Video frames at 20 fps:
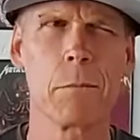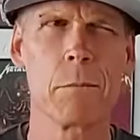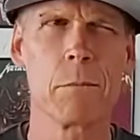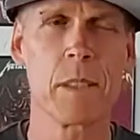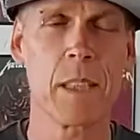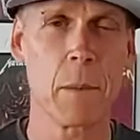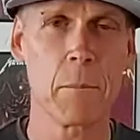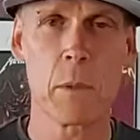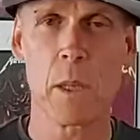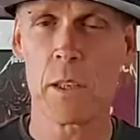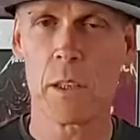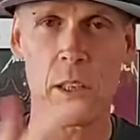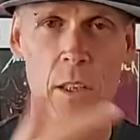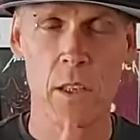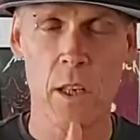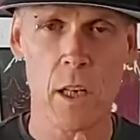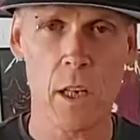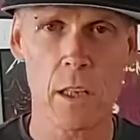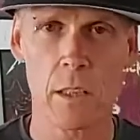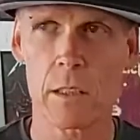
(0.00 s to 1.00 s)
Temple of the
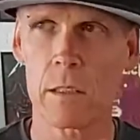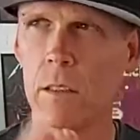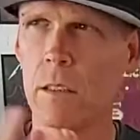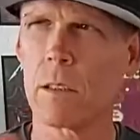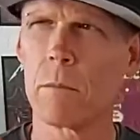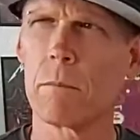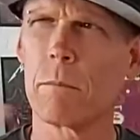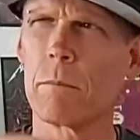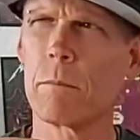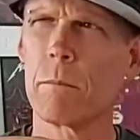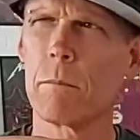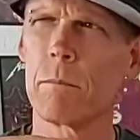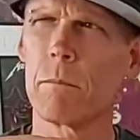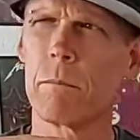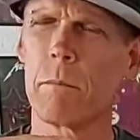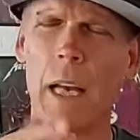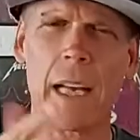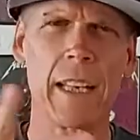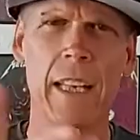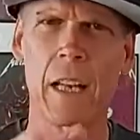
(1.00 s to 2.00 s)
Dog, or
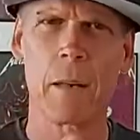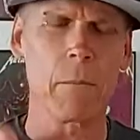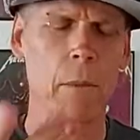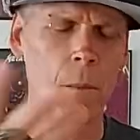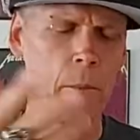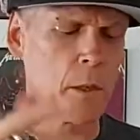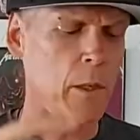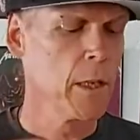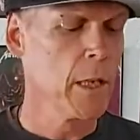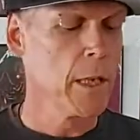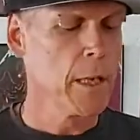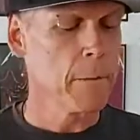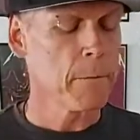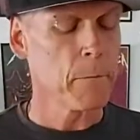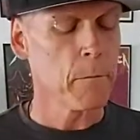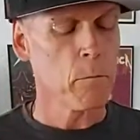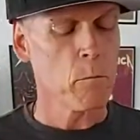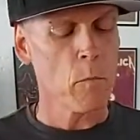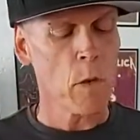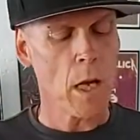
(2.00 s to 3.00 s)
I can't remember.
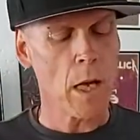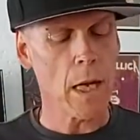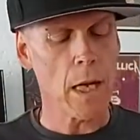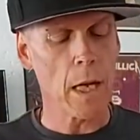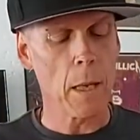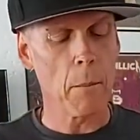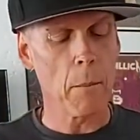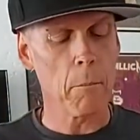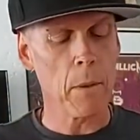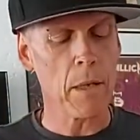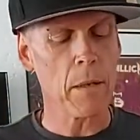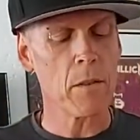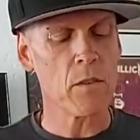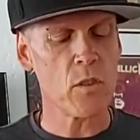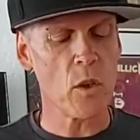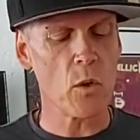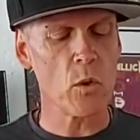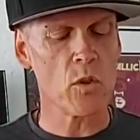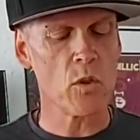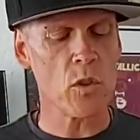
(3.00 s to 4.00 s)
But
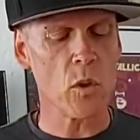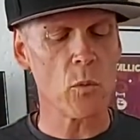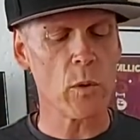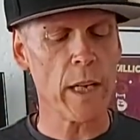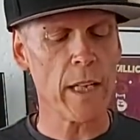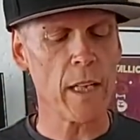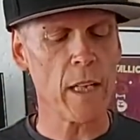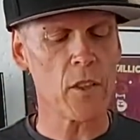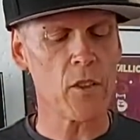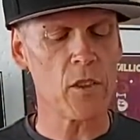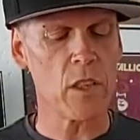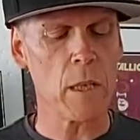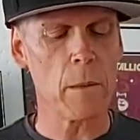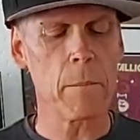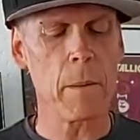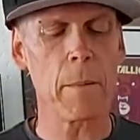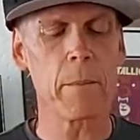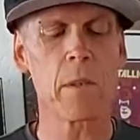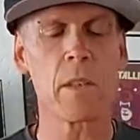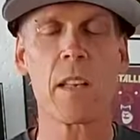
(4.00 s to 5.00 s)
so Red Hot Chili
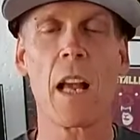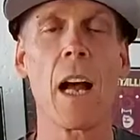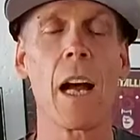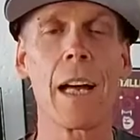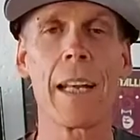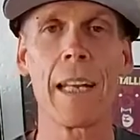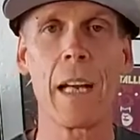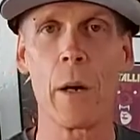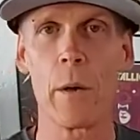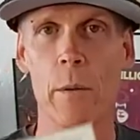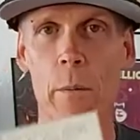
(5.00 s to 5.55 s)
Peppers. Now